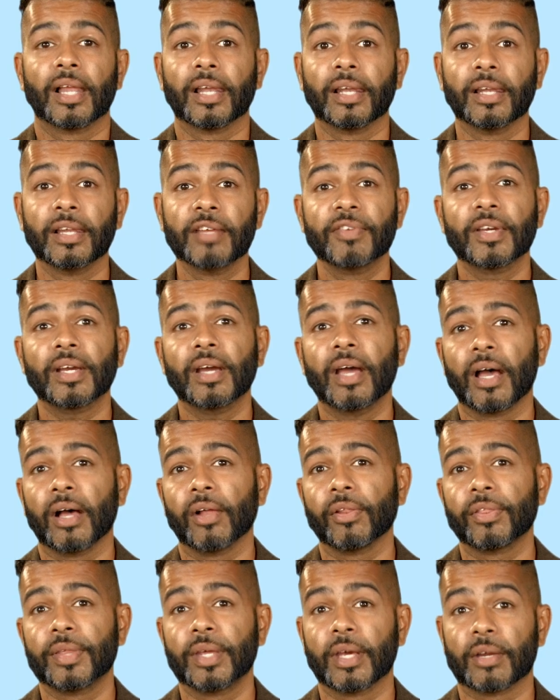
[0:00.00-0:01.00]
Living a
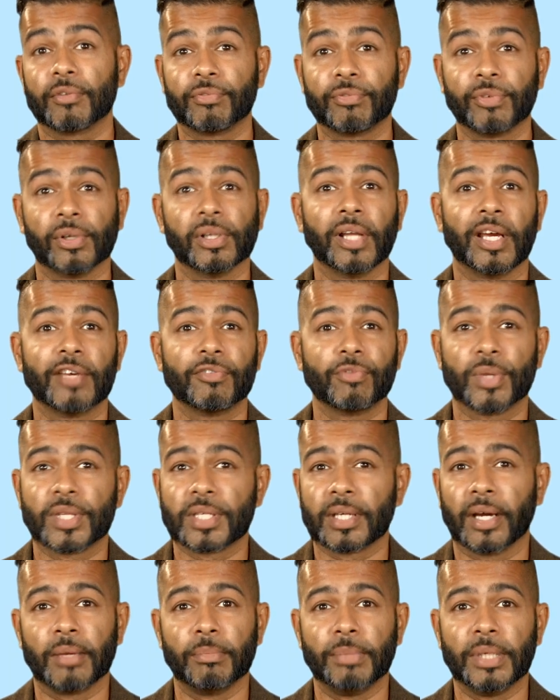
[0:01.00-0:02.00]
healthy and full life with
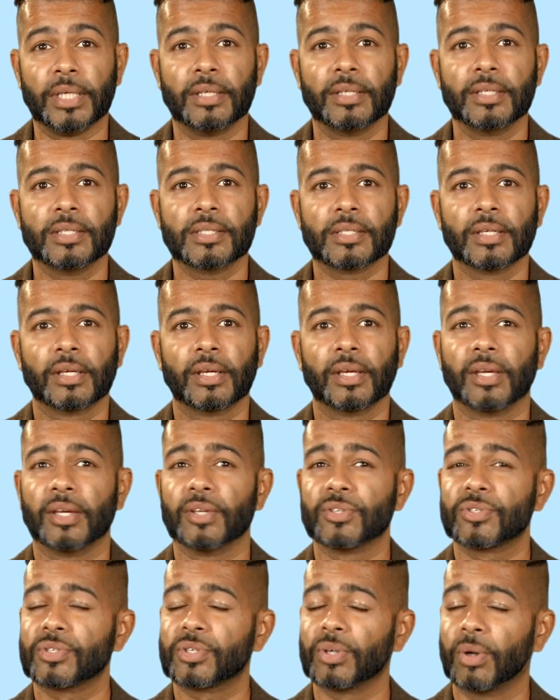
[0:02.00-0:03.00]
diabetes
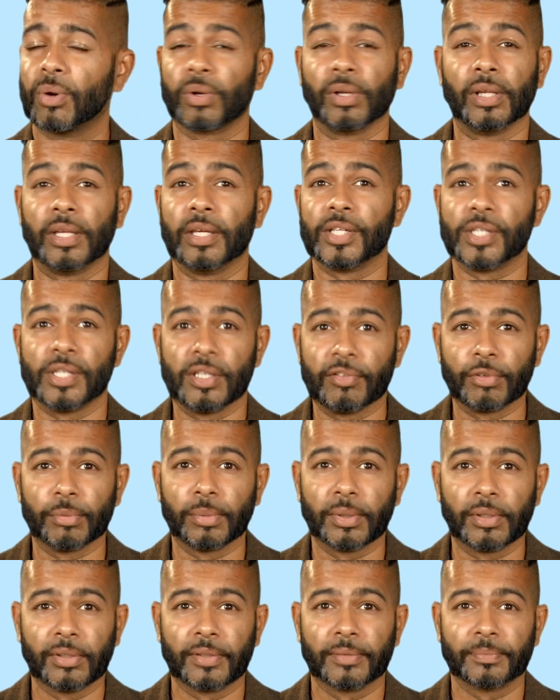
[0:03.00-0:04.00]
is totally
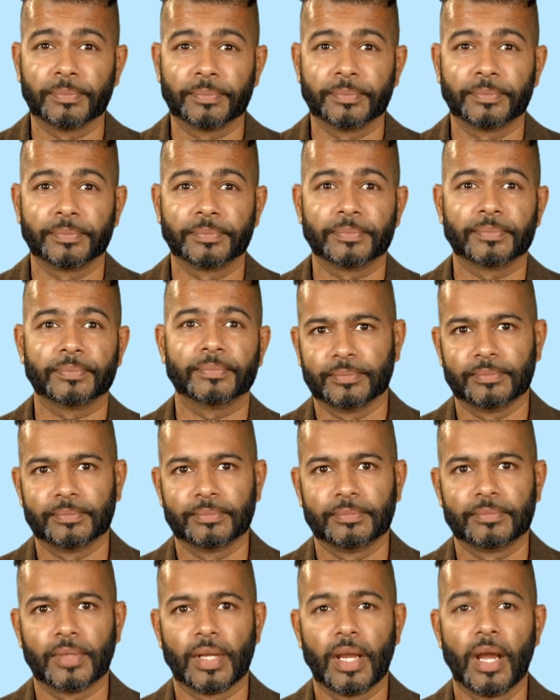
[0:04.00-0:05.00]
achievable.
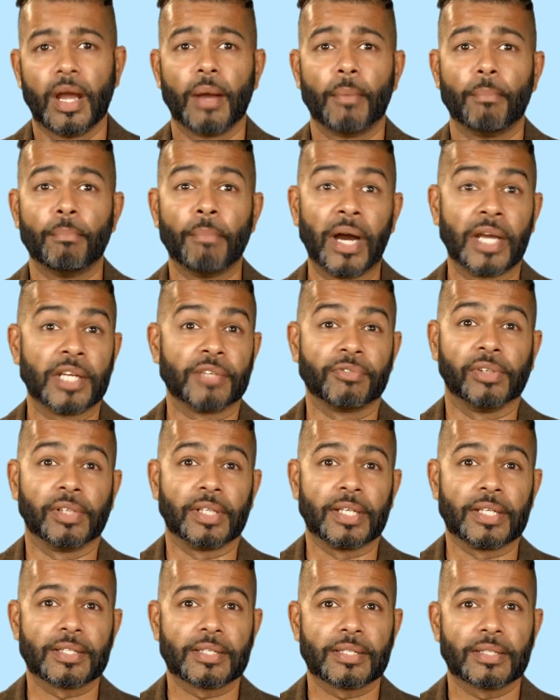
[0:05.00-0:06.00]

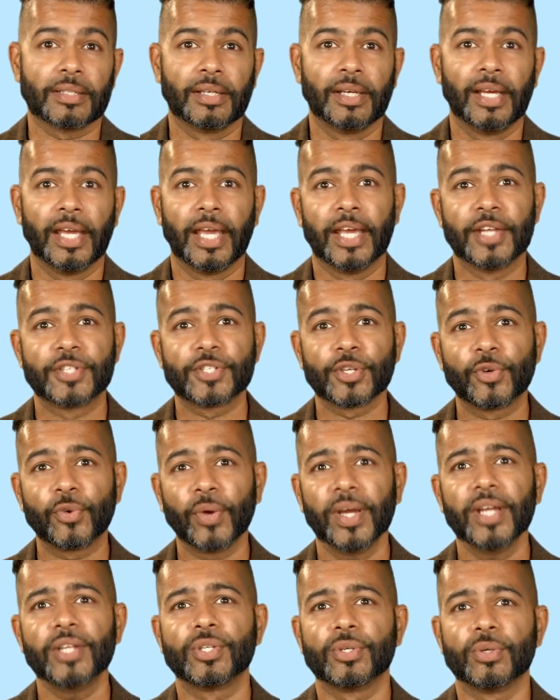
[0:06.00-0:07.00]
Mindfulness. It's a
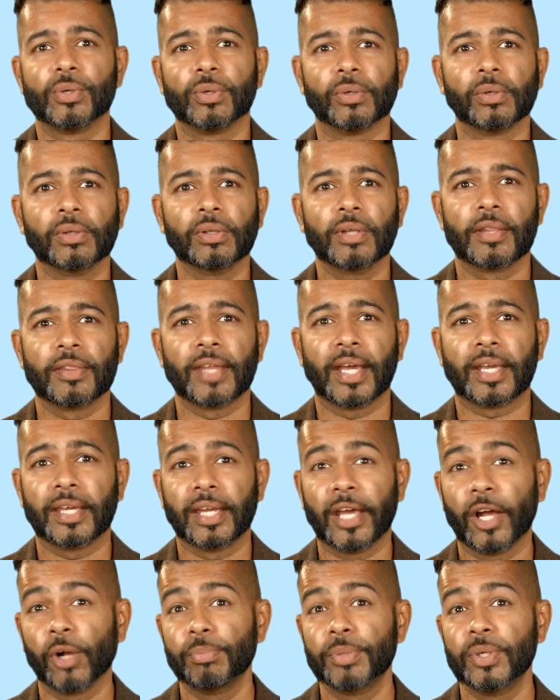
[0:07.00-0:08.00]
great tool that can
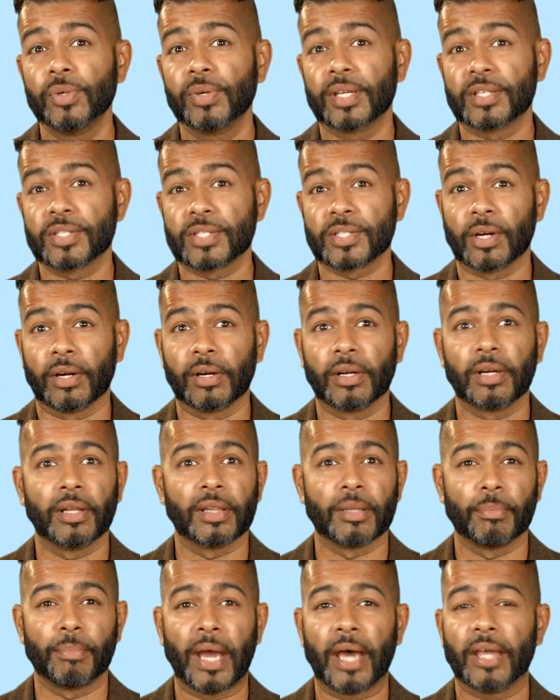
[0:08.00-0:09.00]
help you get started on
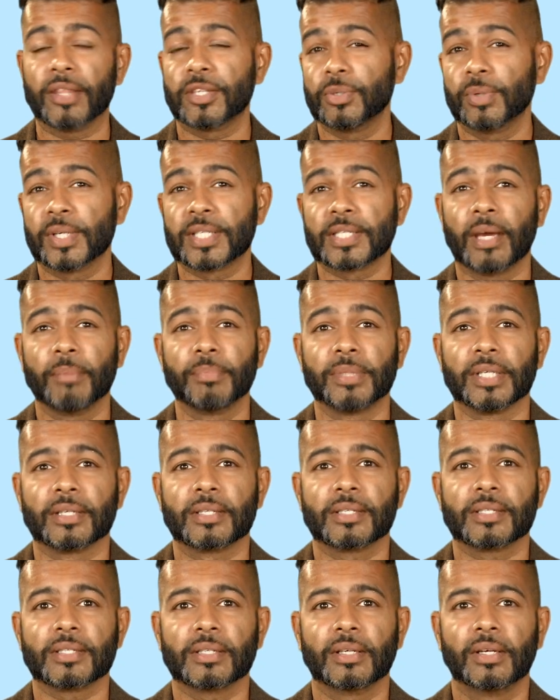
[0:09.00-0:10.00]
the path to
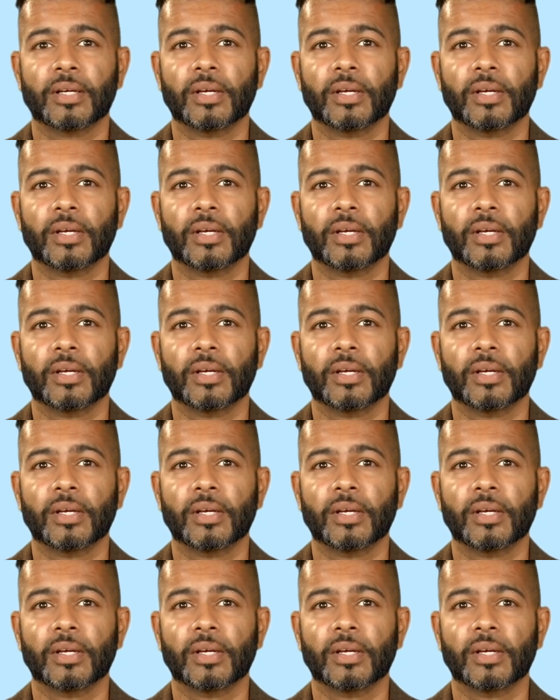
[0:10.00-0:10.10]
acceptance.